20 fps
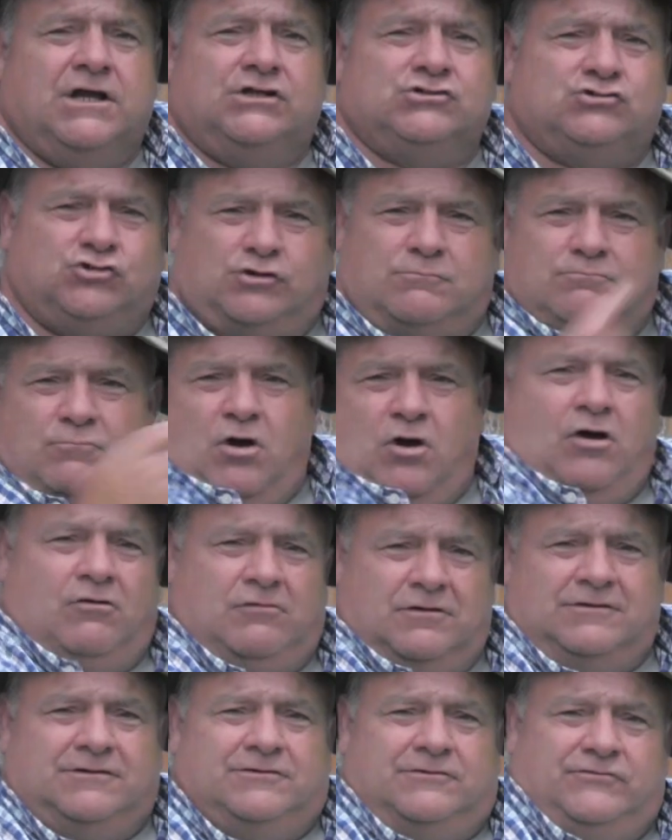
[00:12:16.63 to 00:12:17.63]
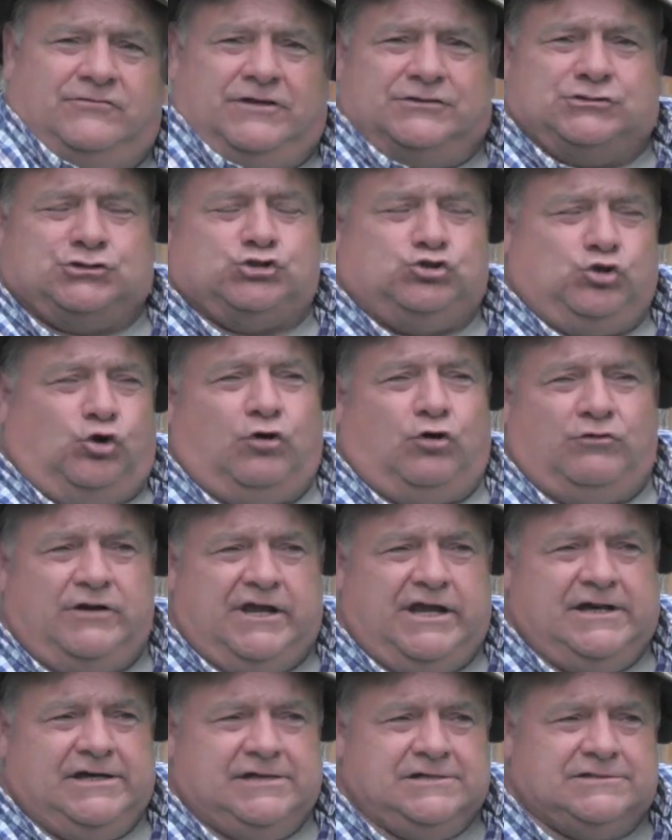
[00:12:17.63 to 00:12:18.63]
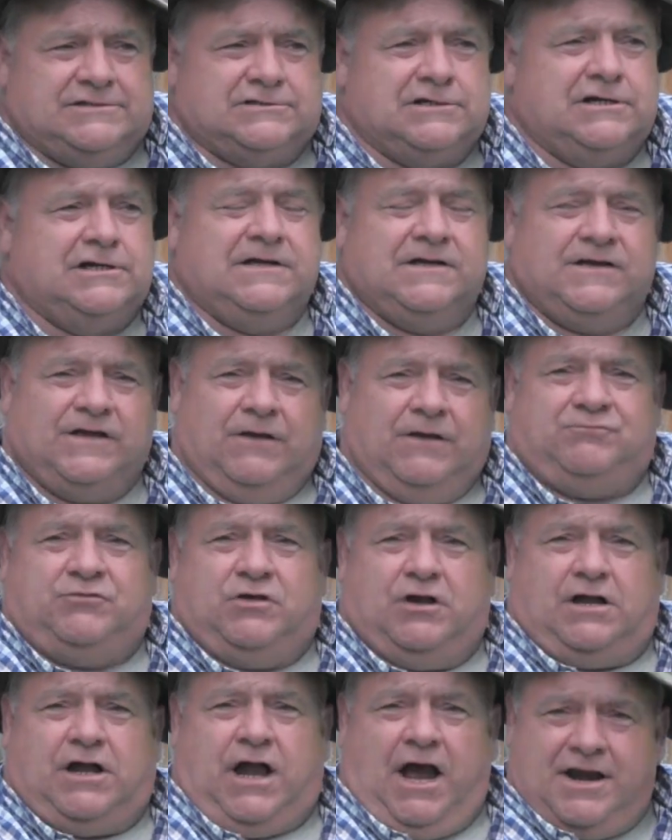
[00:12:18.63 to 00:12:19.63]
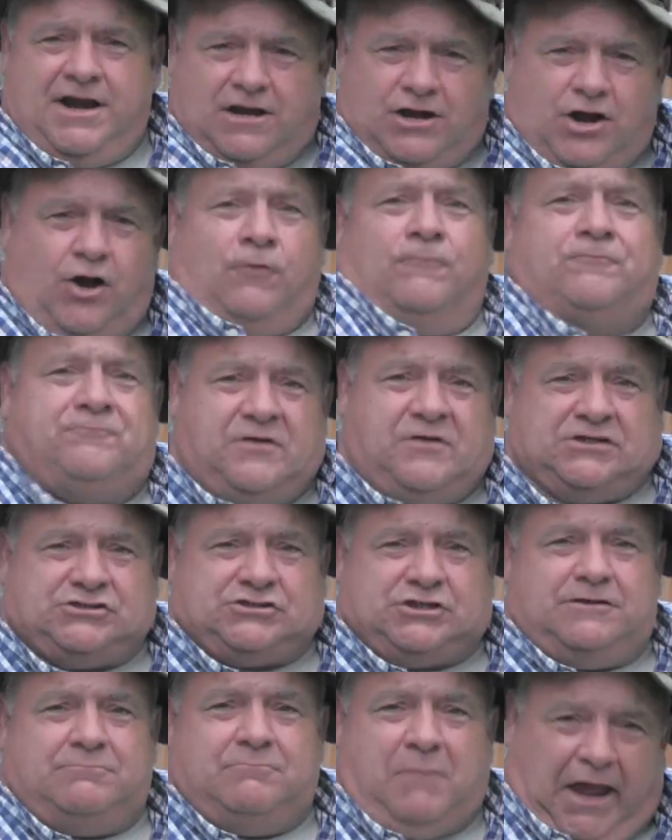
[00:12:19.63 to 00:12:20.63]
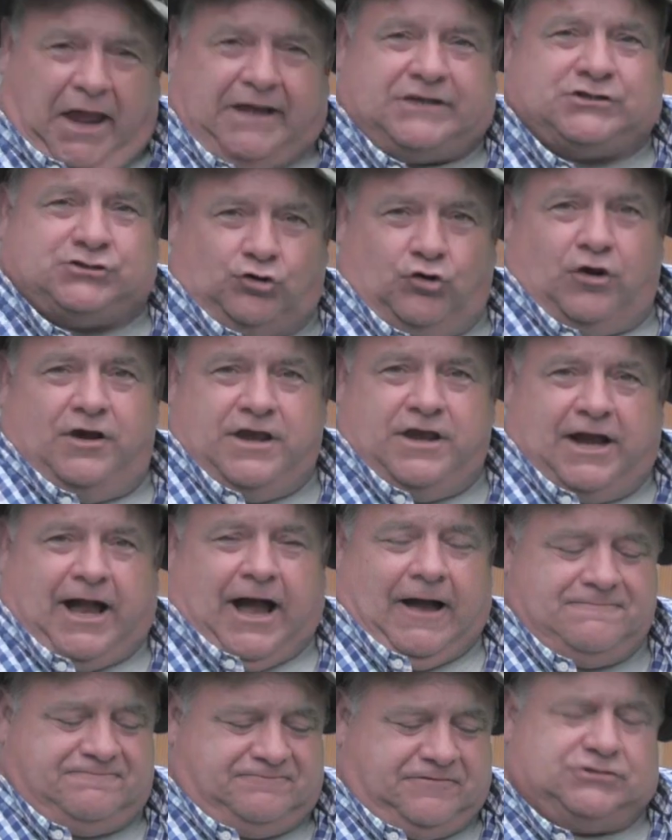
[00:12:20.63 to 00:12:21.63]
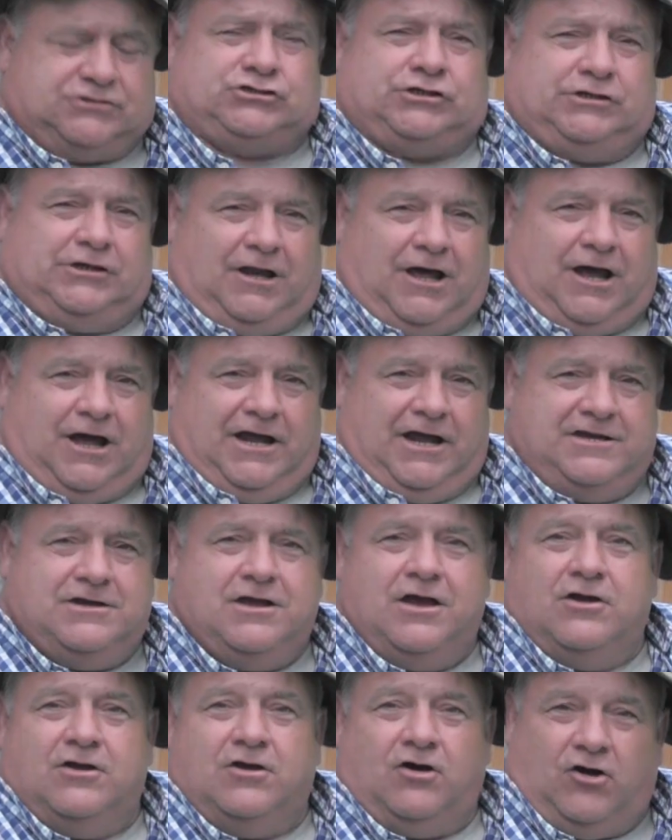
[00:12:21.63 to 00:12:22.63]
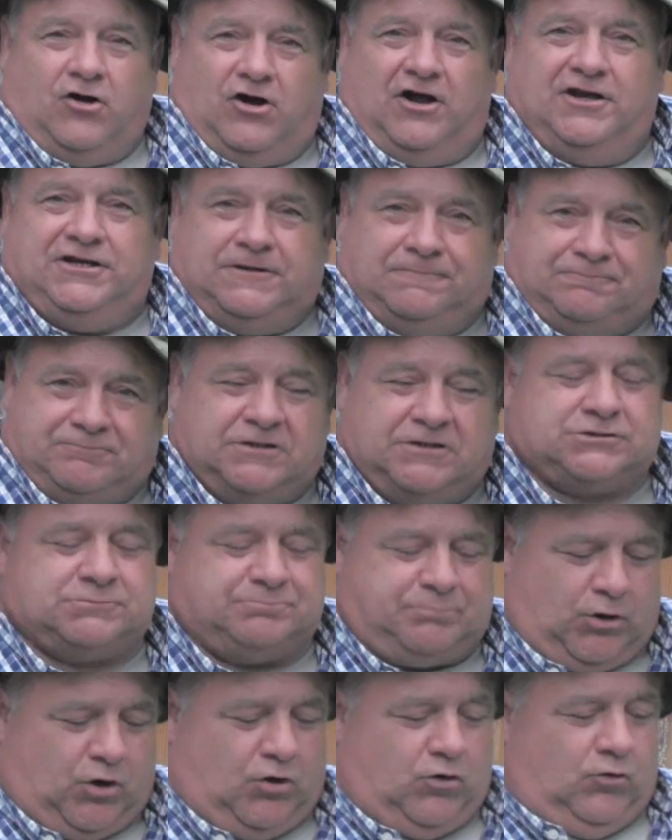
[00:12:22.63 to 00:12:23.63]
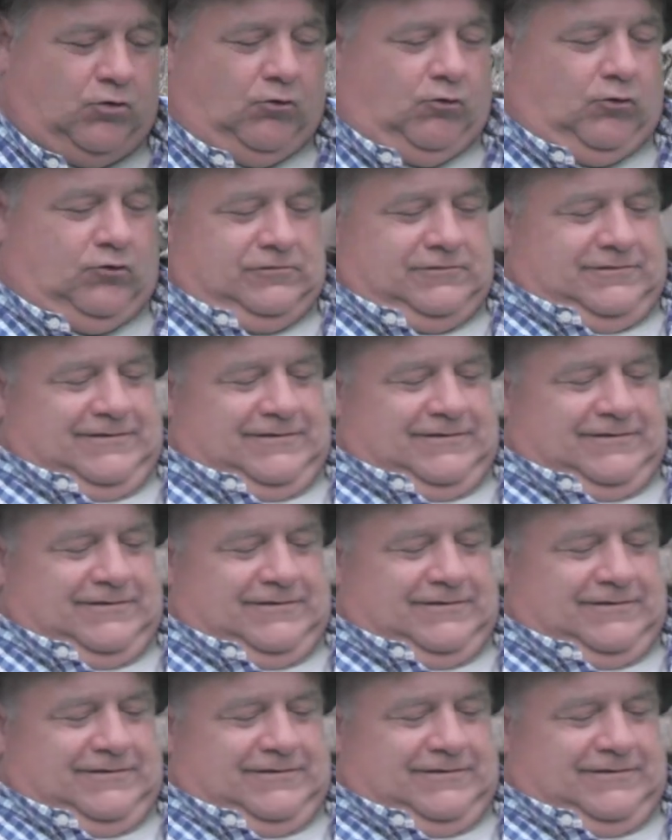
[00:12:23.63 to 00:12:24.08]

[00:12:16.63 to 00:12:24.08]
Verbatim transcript: So the moral of this story is, if you're gonna go fishing, make sure you got fishing line on your fish pole.